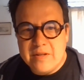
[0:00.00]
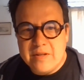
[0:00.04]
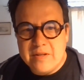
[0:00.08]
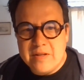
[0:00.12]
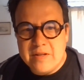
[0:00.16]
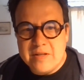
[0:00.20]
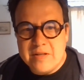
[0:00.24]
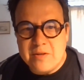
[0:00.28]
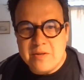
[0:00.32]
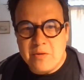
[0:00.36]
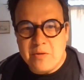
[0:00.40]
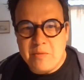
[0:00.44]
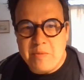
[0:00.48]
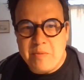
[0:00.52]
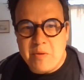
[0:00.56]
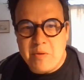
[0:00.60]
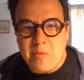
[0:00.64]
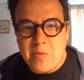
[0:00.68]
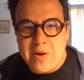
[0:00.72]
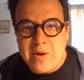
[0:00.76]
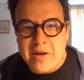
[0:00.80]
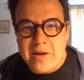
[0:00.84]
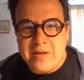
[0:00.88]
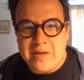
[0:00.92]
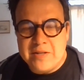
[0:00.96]
It's all a bit
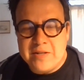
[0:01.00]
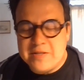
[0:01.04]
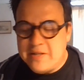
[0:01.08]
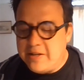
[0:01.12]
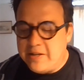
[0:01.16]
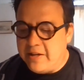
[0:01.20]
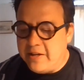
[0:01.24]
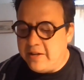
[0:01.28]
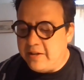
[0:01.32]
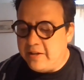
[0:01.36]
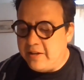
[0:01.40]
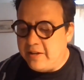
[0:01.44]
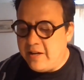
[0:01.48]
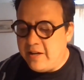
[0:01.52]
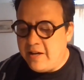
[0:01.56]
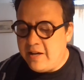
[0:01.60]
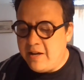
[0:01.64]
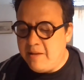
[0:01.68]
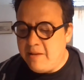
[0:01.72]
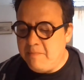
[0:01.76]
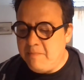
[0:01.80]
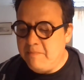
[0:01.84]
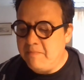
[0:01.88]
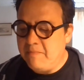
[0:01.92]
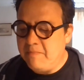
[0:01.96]
weird, isn't it?
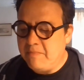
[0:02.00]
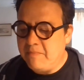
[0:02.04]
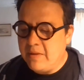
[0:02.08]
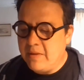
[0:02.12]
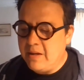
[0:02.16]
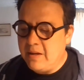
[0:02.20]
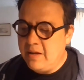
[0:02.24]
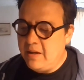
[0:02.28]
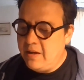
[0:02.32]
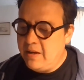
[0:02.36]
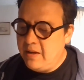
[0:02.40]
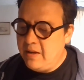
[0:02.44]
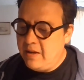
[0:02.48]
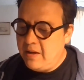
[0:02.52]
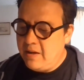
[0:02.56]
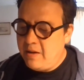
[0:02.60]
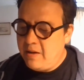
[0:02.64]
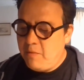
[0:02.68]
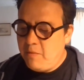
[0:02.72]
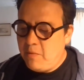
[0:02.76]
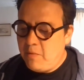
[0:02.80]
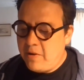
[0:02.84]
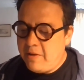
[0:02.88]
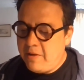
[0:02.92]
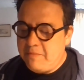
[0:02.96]

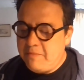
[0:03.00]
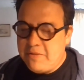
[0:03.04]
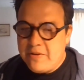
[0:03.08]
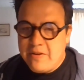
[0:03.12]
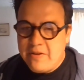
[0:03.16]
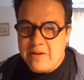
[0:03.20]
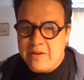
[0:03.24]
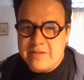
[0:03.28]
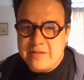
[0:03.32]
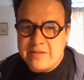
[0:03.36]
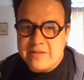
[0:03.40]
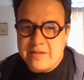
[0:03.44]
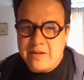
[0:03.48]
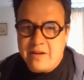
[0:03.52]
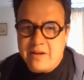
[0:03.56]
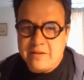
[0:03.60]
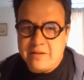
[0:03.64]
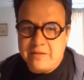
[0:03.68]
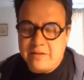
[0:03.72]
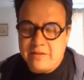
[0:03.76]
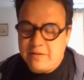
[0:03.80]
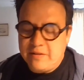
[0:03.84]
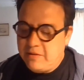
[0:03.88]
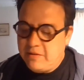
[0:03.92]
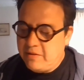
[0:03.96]
What I'm doing is
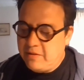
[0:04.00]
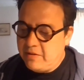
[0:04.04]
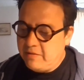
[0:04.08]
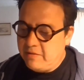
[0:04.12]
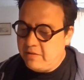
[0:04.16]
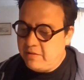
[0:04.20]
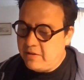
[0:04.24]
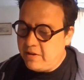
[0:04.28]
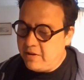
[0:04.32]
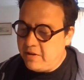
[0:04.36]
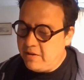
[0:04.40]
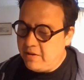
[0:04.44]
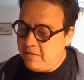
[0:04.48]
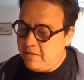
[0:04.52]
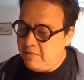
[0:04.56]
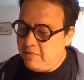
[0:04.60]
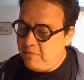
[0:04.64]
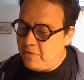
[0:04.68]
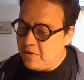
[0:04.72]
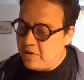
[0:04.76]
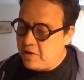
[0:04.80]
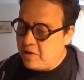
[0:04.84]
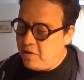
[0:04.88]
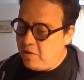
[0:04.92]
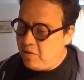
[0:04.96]
I'm going to
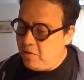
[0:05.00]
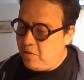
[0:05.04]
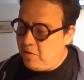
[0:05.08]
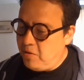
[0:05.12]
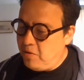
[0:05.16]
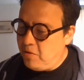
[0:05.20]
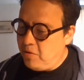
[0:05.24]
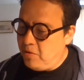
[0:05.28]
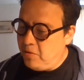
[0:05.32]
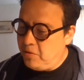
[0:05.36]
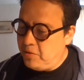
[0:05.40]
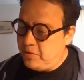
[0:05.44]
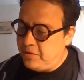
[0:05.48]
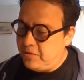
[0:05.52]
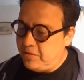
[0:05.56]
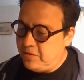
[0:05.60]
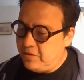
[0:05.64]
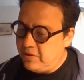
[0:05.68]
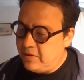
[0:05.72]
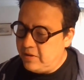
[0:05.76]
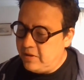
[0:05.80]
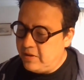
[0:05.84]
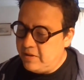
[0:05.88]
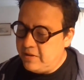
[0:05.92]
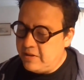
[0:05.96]
record
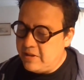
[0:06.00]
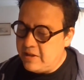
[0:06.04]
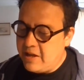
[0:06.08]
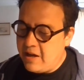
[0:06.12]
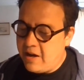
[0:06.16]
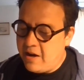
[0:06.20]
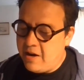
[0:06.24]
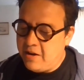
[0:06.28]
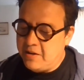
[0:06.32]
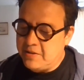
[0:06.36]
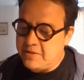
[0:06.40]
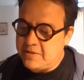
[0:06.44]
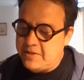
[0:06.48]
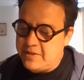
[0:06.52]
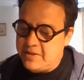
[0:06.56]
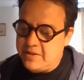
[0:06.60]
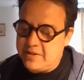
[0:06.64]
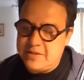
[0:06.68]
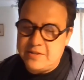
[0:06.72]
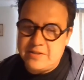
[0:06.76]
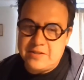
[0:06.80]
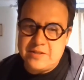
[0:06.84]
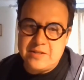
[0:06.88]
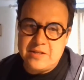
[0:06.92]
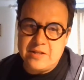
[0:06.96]
the
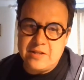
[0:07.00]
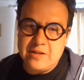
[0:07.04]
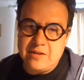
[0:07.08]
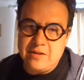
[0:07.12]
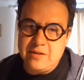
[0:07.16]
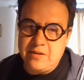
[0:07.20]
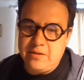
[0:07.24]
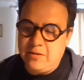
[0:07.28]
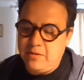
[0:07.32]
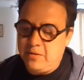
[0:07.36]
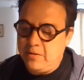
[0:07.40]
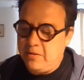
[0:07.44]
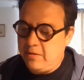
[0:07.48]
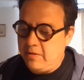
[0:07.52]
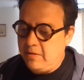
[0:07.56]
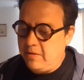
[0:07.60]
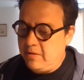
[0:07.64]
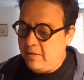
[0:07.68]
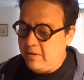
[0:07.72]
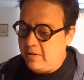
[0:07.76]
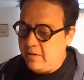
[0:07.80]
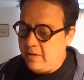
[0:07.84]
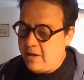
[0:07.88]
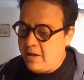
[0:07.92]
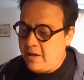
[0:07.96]
answers to
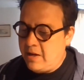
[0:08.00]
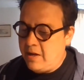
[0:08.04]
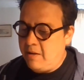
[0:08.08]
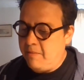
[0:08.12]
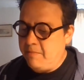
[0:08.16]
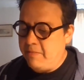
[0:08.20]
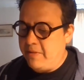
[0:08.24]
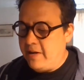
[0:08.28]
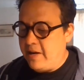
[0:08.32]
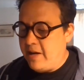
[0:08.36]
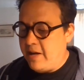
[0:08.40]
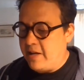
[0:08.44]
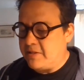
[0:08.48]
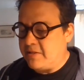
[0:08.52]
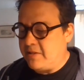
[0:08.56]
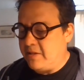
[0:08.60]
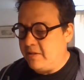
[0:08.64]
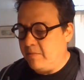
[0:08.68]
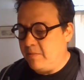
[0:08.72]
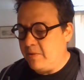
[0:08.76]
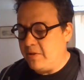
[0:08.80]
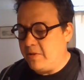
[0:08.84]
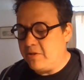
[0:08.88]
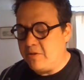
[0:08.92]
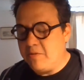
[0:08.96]
the
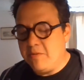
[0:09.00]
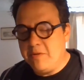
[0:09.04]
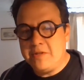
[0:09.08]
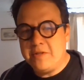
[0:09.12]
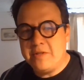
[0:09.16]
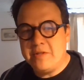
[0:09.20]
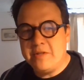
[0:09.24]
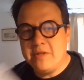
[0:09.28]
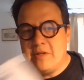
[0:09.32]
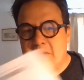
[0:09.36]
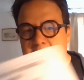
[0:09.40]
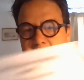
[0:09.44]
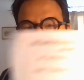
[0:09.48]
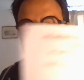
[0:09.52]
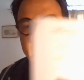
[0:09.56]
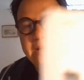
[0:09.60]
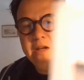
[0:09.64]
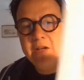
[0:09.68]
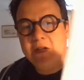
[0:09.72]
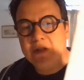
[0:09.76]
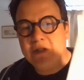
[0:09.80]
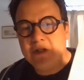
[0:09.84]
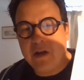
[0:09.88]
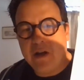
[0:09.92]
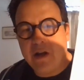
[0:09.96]
lesson, which was
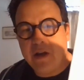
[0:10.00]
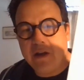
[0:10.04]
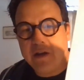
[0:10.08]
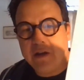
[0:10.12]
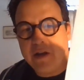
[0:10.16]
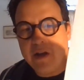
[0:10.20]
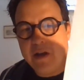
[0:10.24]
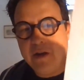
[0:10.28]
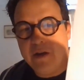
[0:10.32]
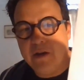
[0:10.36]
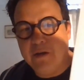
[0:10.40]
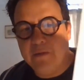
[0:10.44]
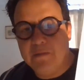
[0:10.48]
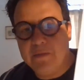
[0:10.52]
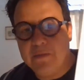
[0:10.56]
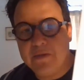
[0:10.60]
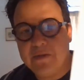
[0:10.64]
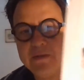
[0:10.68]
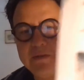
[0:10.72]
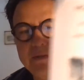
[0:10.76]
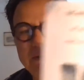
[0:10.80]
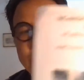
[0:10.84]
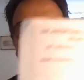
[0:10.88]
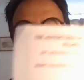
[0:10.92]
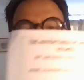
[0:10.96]
Sherlock
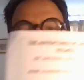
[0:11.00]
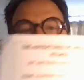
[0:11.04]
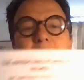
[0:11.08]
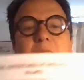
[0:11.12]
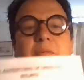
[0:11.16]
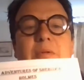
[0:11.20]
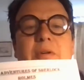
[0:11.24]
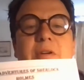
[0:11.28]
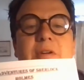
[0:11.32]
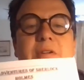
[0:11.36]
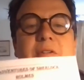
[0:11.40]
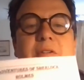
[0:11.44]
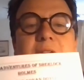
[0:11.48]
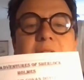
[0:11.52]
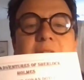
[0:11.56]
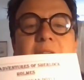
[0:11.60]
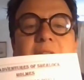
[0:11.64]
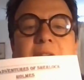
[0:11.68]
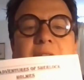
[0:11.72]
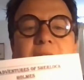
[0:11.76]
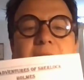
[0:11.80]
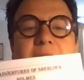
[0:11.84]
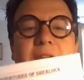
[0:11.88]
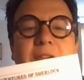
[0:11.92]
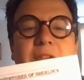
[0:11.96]
Holmes. Oh, can you see
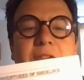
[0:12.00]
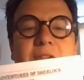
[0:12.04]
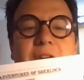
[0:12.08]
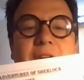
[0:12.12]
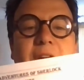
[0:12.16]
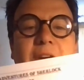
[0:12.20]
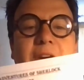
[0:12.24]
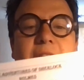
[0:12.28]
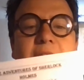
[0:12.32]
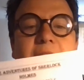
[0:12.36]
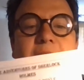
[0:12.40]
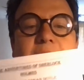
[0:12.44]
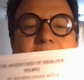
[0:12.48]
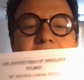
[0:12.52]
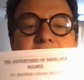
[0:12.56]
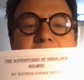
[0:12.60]
that? Sherlock Holmes